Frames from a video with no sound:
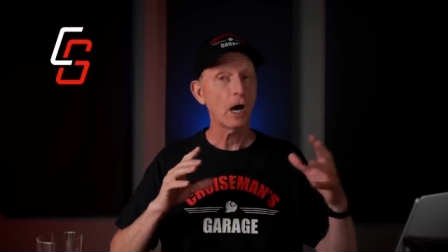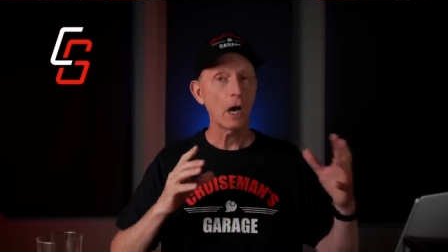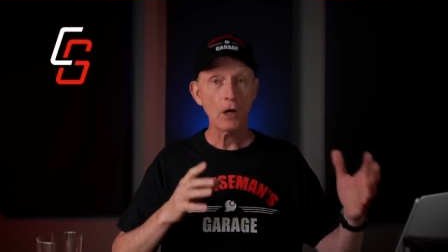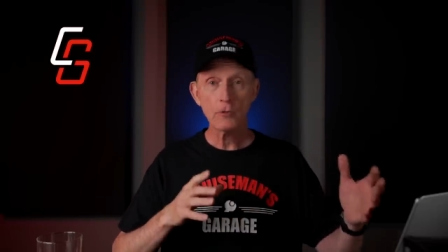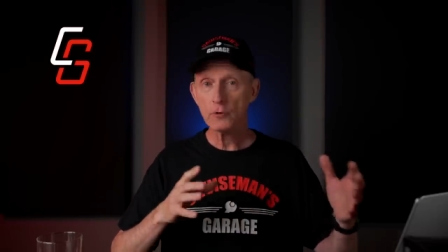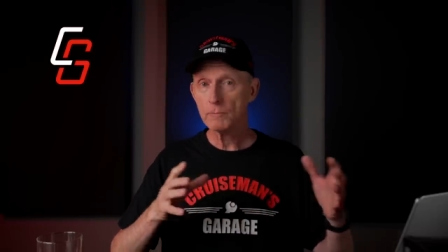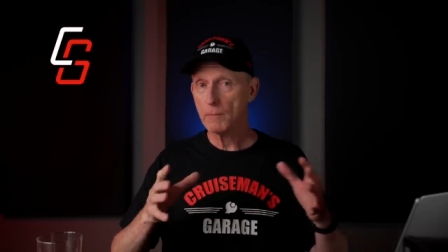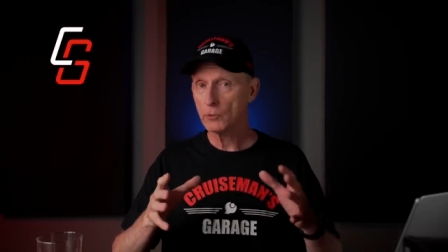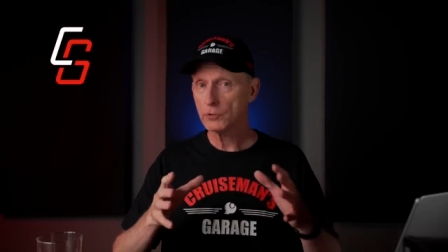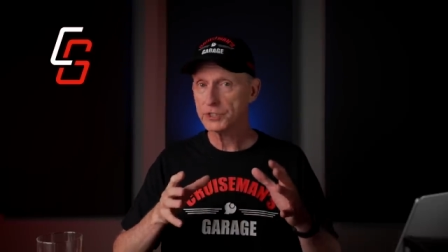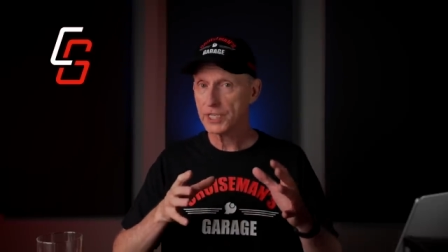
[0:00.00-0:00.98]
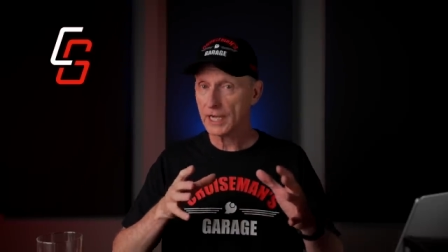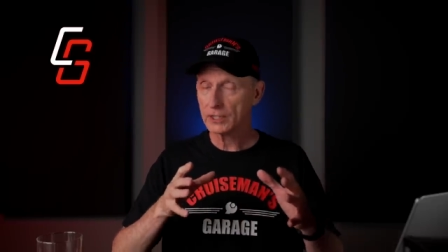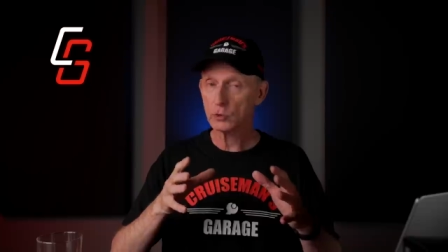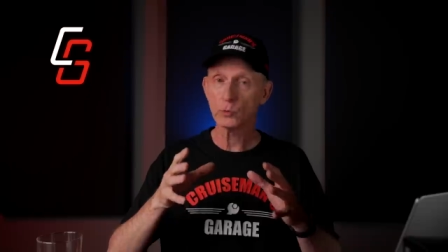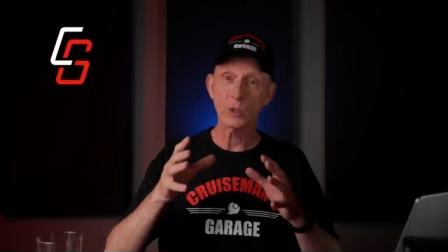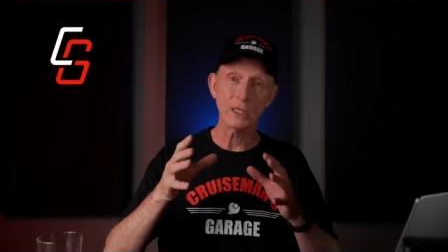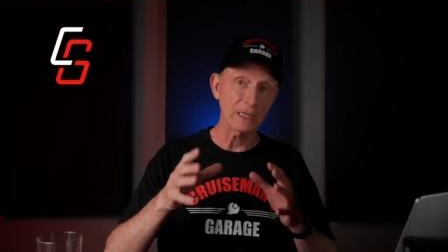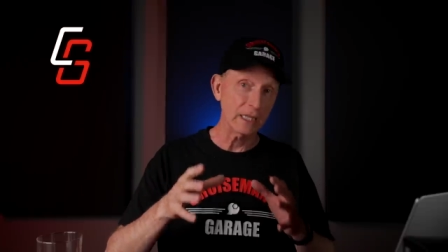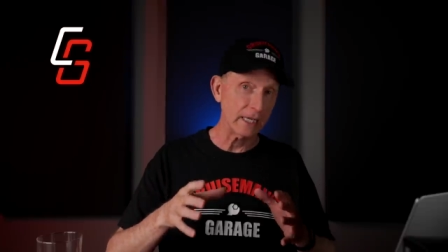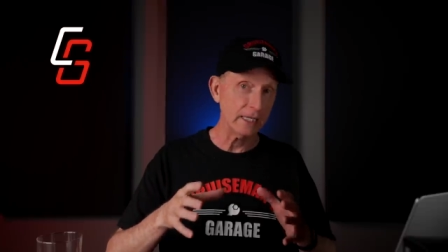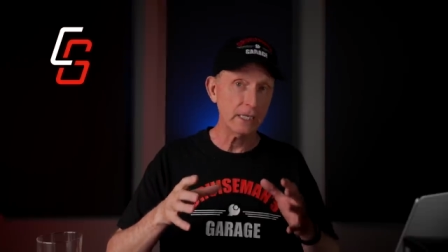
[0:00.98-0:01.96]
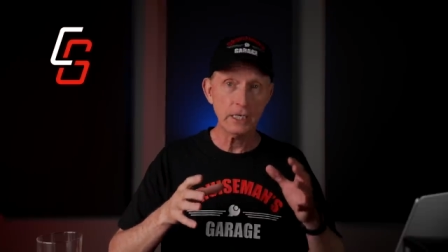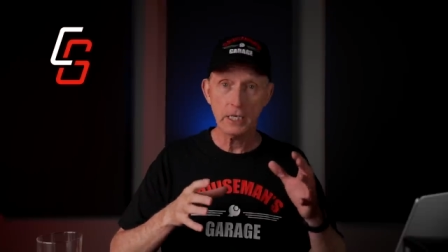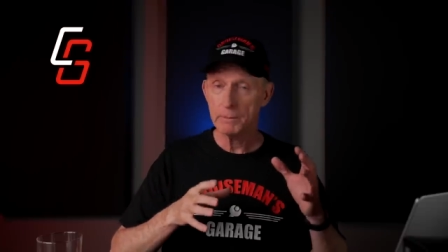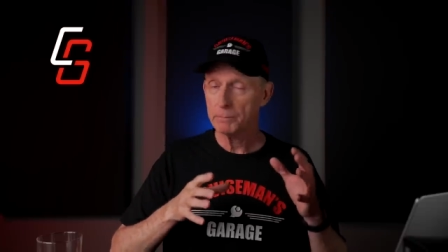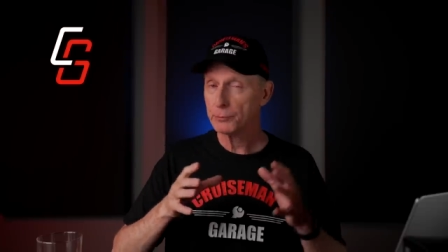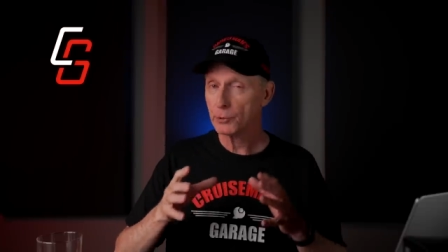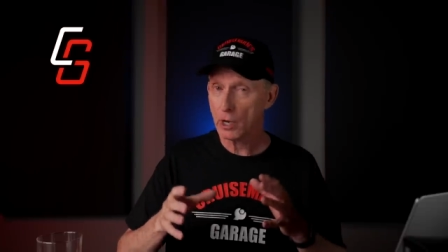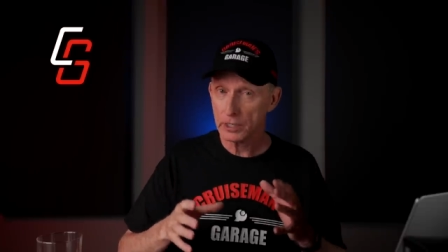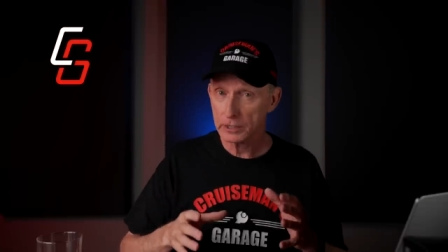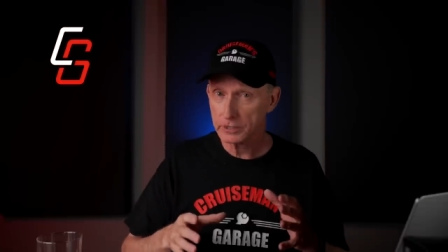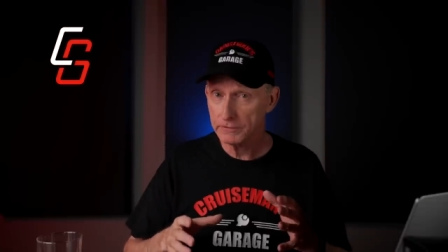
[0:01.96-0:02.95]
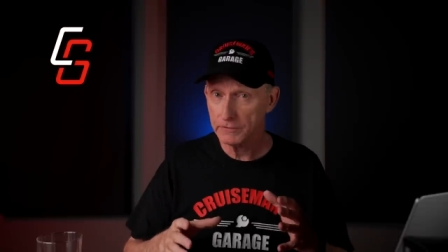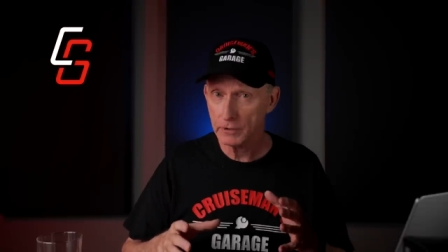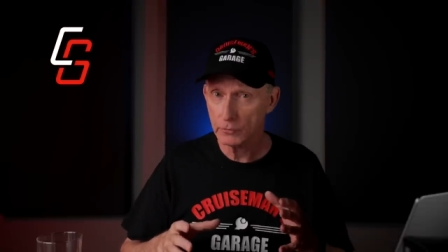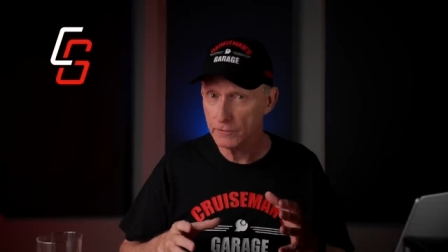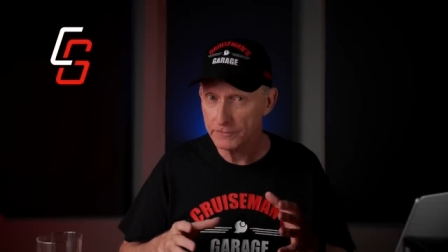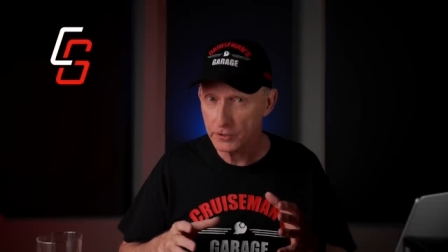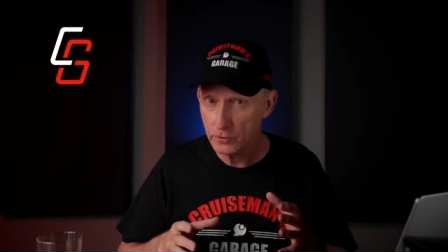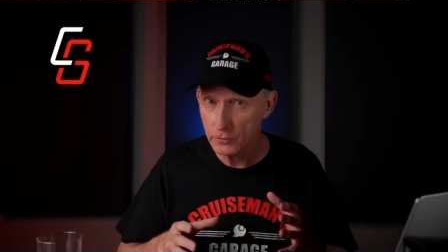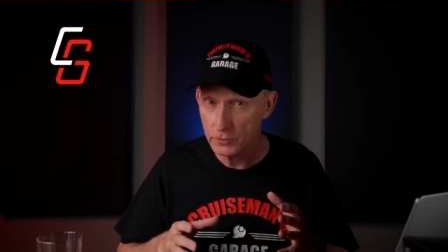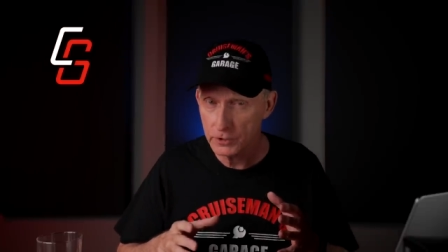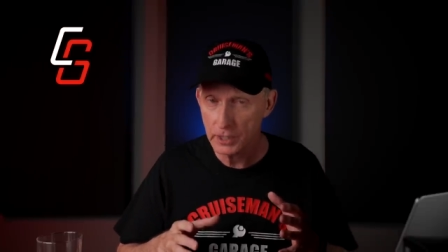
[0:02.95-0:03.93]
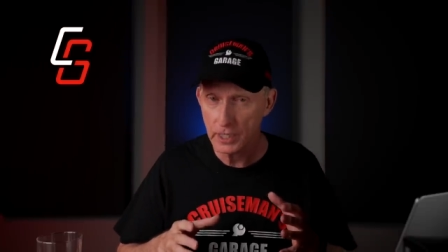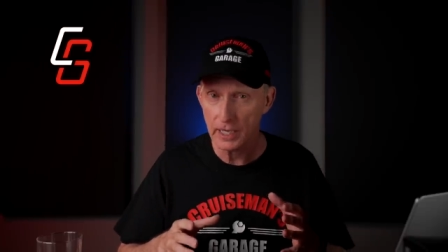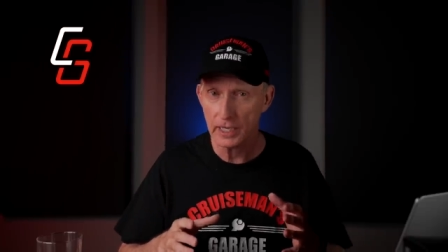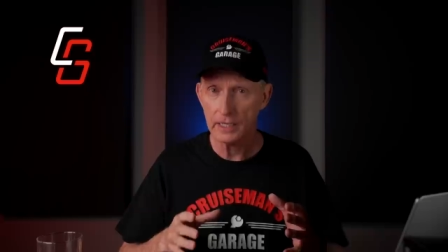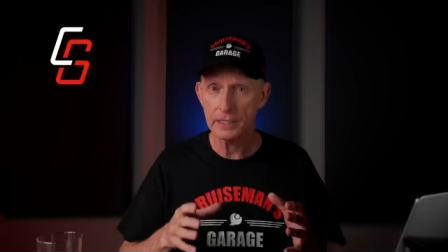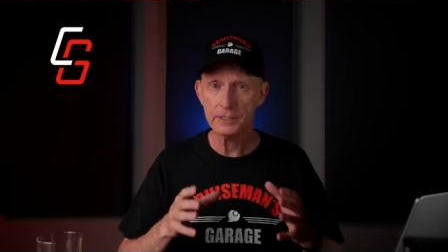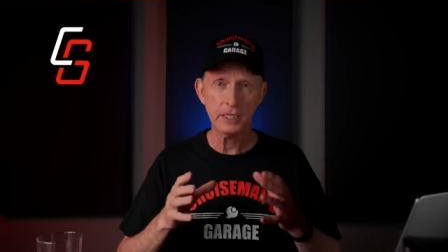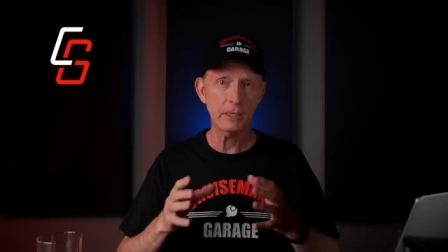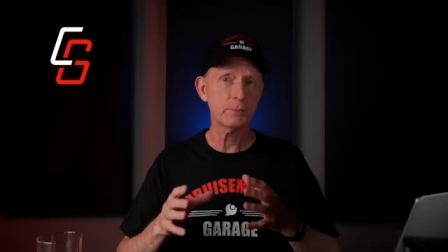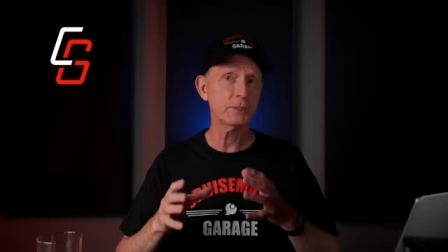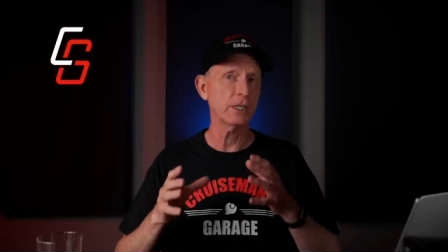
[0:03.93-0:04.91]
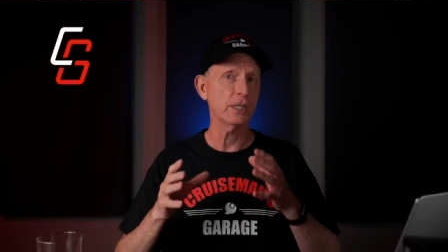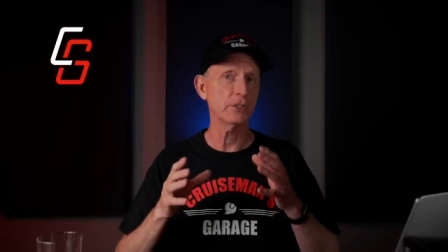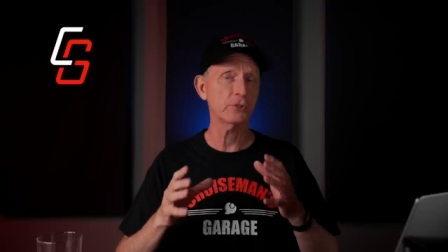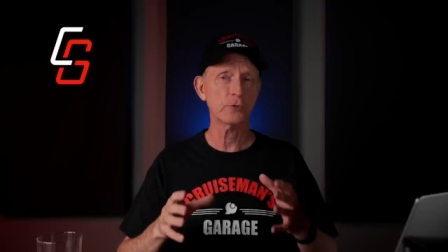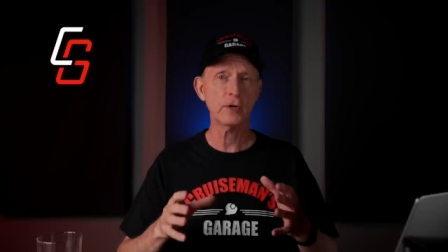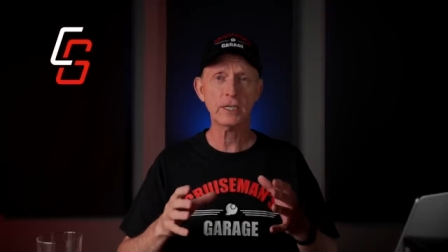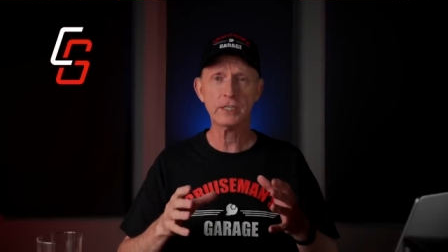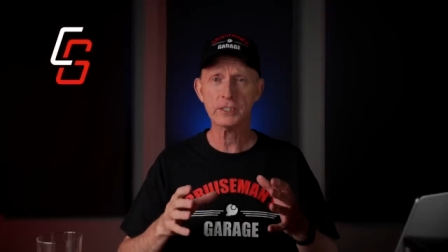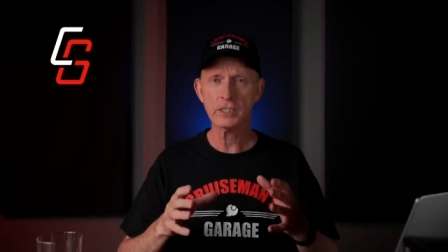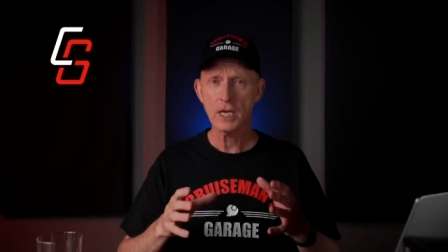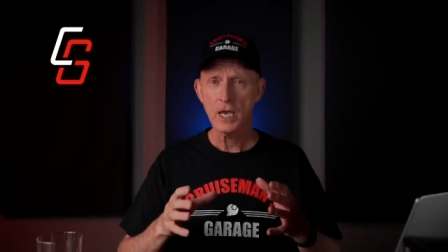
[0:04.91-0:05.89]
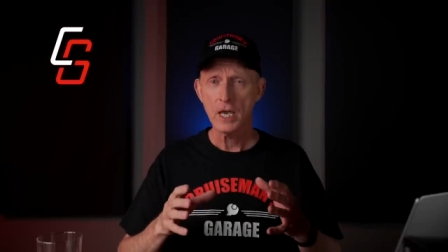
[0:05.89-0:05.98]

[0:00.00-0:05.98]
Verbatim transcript: other motorcycle related product reviews and tips and tricks,